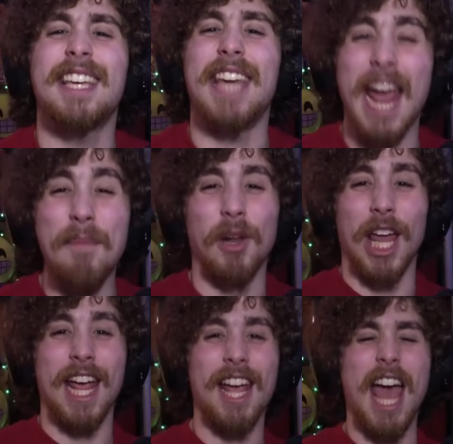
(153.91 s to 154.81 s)

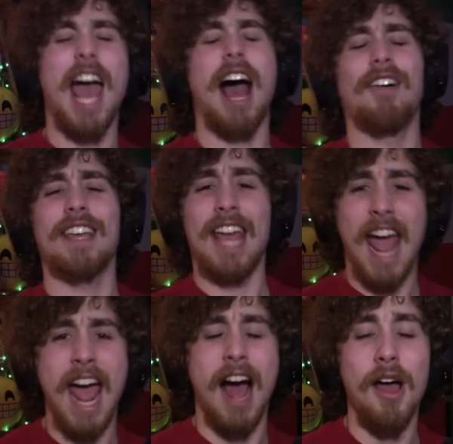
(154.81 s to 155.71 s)
Gambling, hell
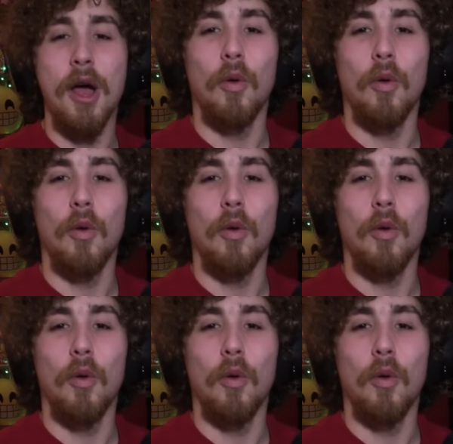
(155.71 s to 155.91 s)
yeah,